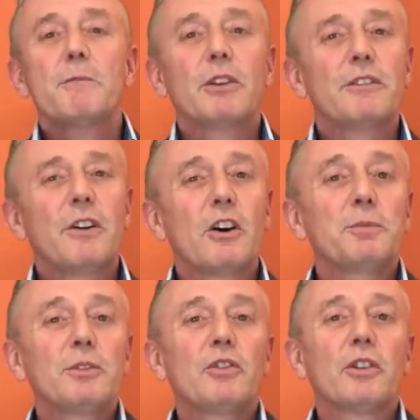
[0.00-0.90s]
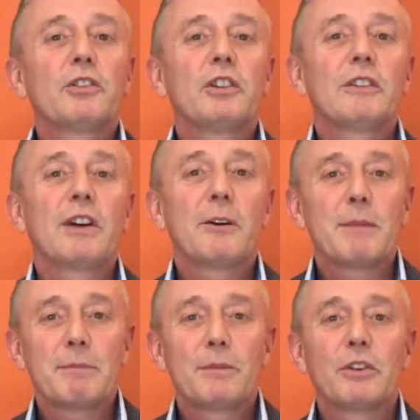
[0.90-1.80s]
But the vast majority of our
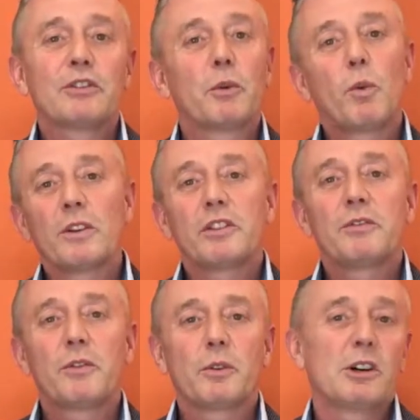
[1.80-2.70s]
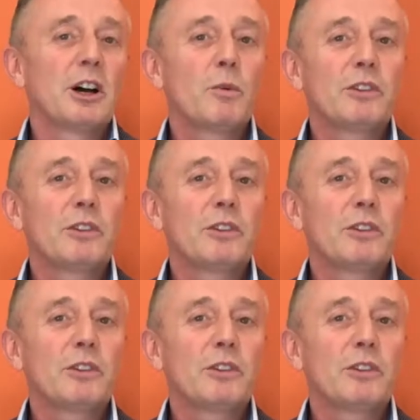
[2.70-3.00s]
members, the one to, uh,